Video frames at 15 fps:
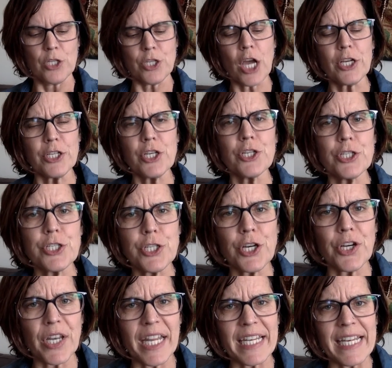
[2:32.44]
Tuck your
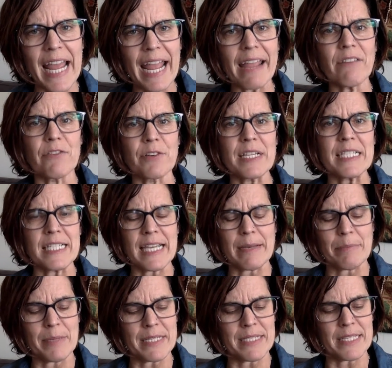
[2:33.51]
shirt in, Avery,
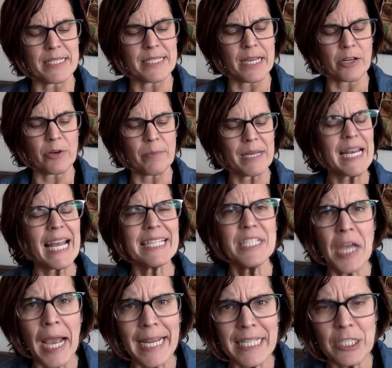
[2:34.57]
said Mrs. Zuckerman, and
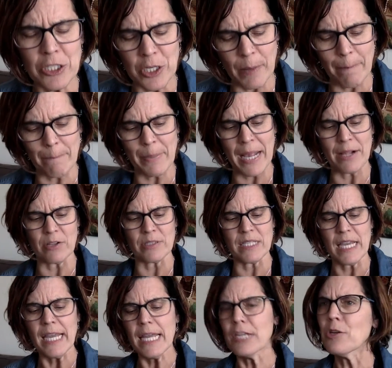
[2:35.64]
tighten your belt.
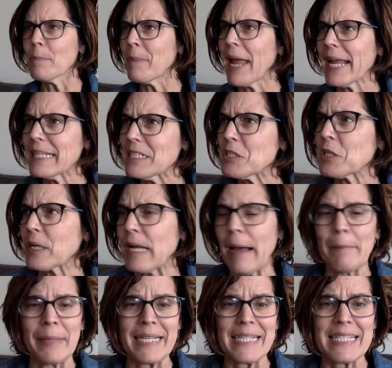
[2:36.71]
Your pants are
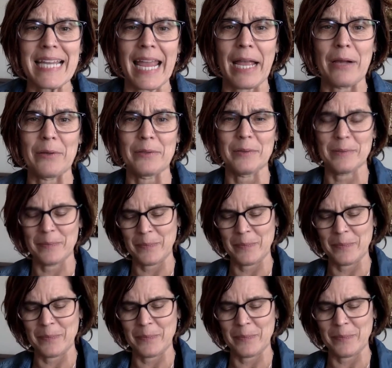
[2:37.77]
coming down.